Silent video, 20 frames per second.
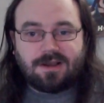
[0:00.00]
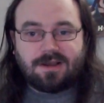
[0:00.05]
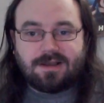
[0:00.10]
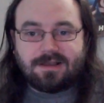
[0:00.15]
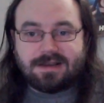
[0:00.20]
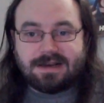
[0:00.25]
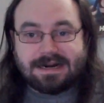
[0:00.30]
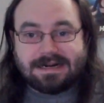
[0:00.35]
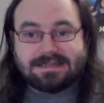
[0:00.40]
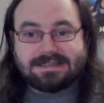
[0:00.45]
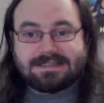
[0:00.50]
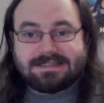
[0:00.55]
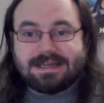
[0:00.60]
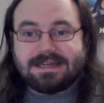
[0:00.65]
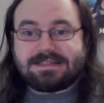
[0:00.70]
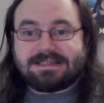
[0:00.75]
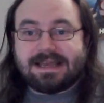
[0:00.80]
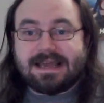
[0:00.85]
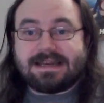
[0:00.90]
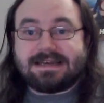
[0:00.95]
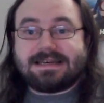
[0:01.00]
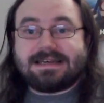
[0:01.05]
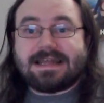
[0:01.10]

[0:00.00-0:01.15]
The United States had